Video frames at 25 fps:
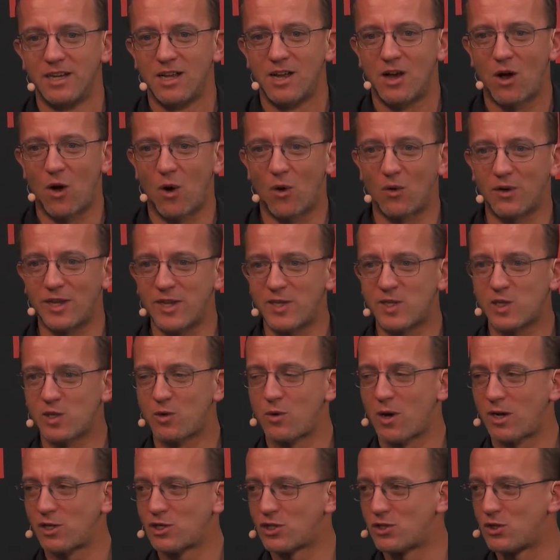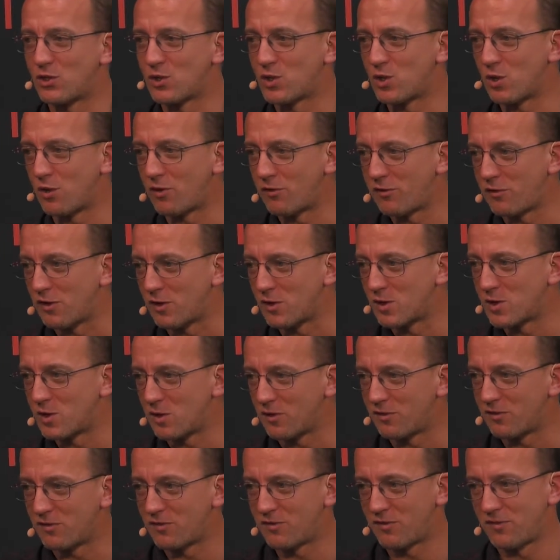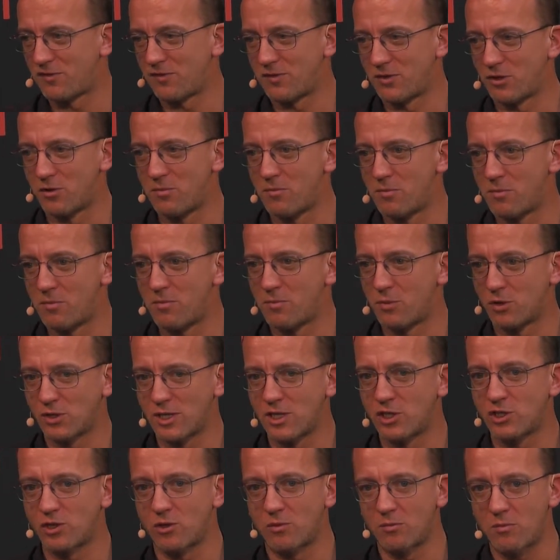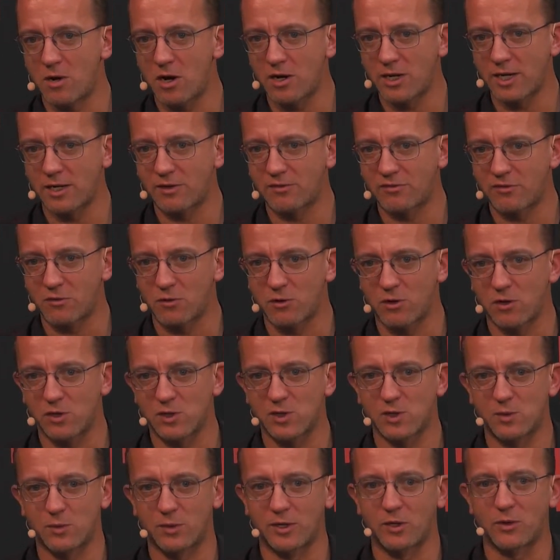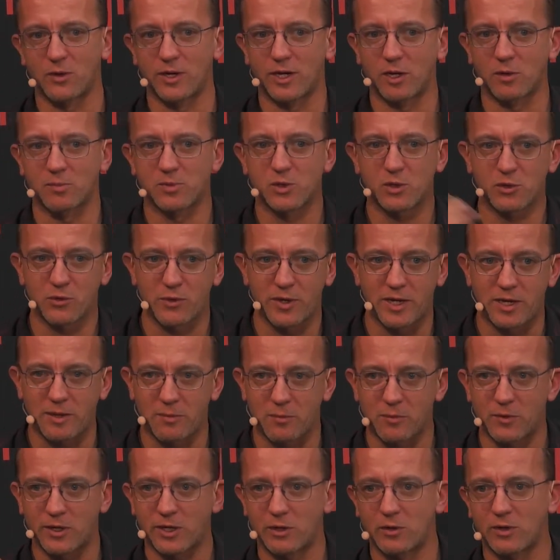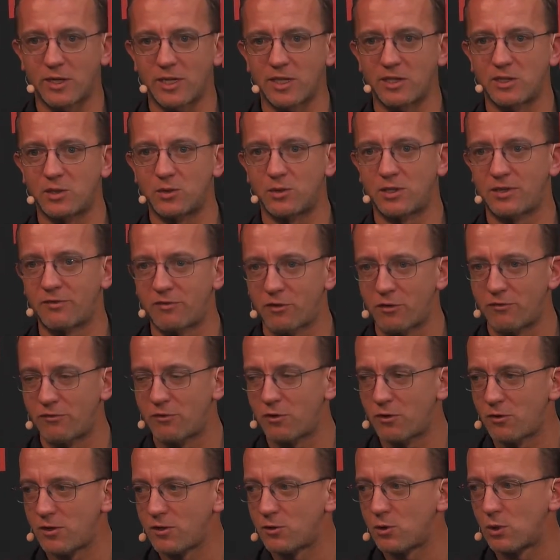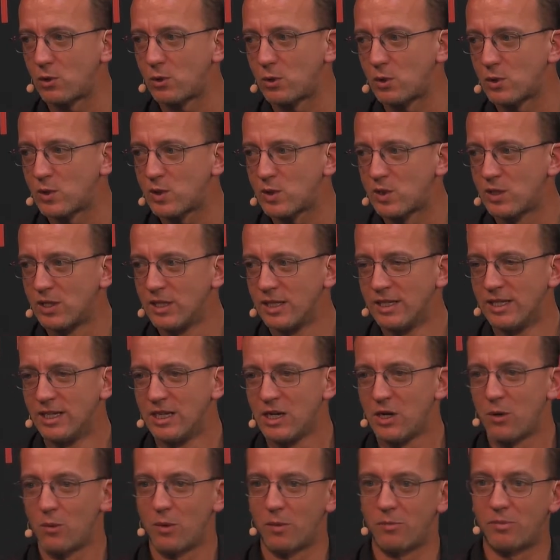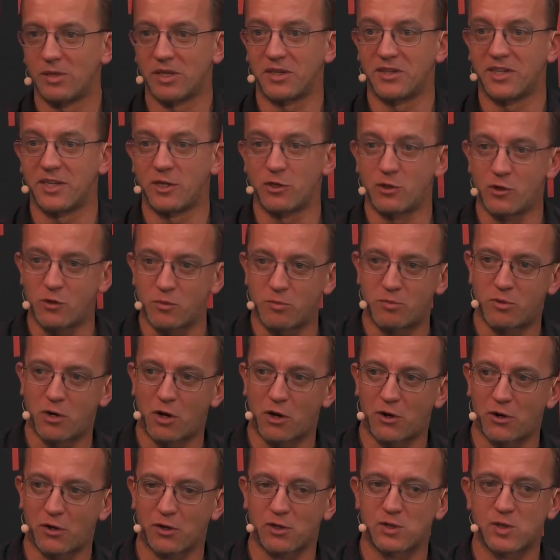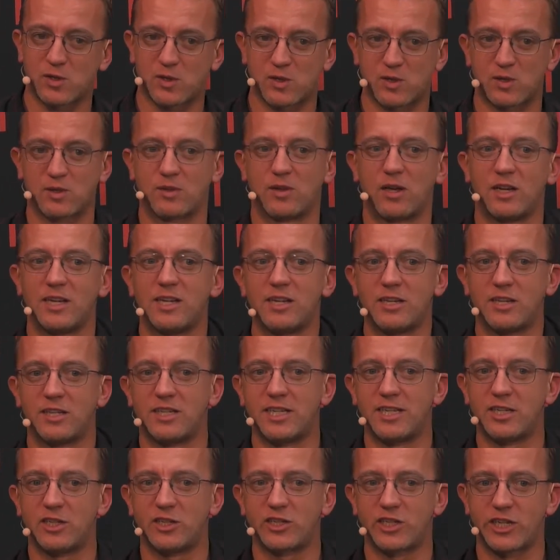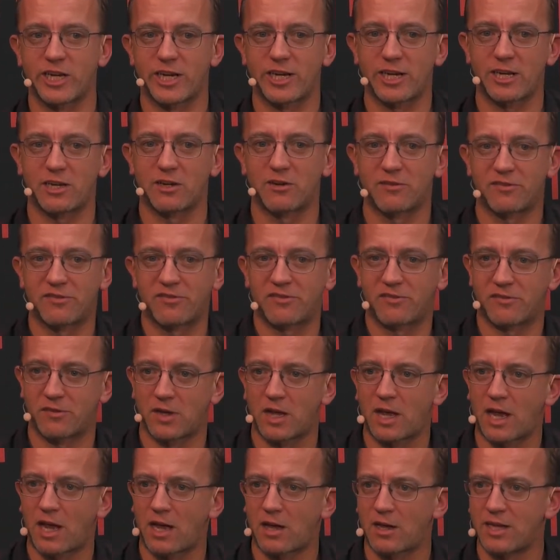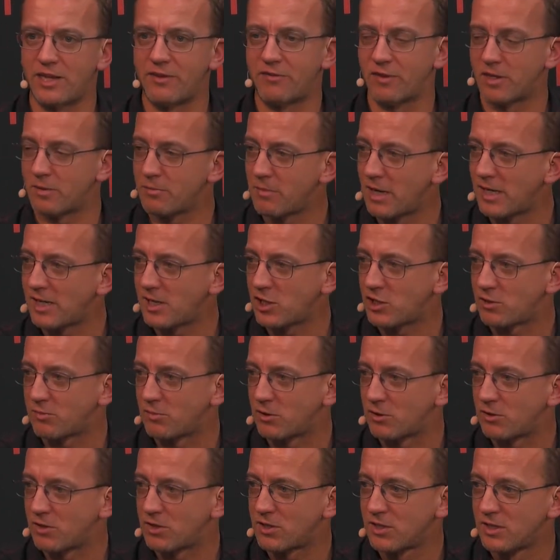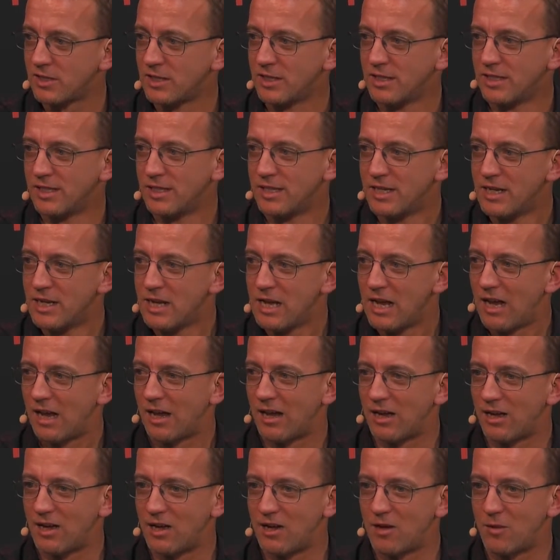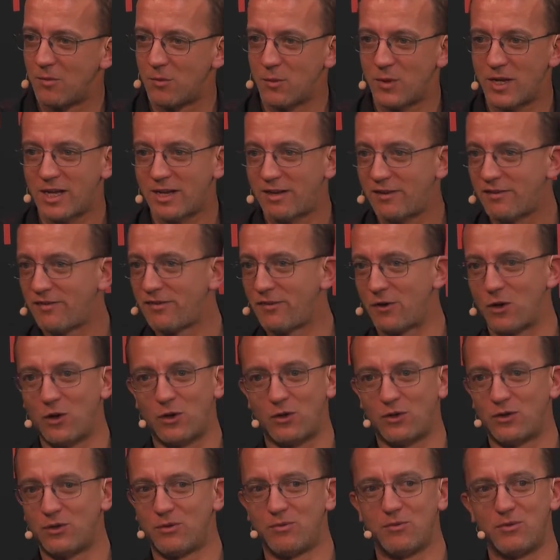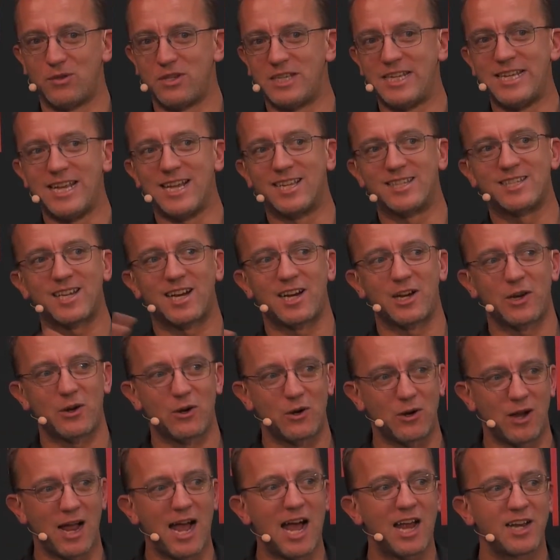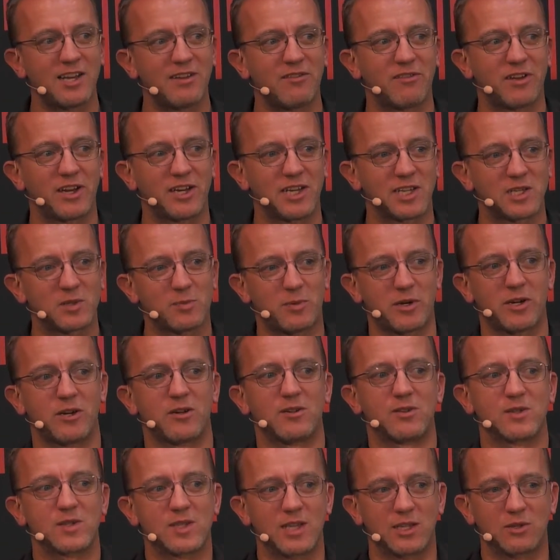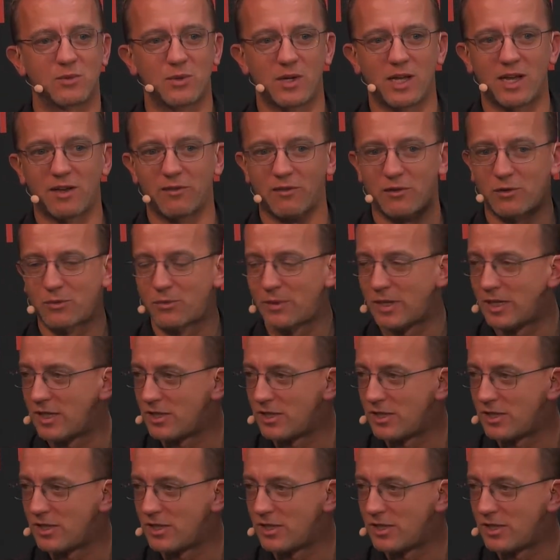only scratched the surface of the potential market for us. We're going upstream, we're going into different verticals, we're building new products in the chain of event management. We have the entire ad event experience that we haven't really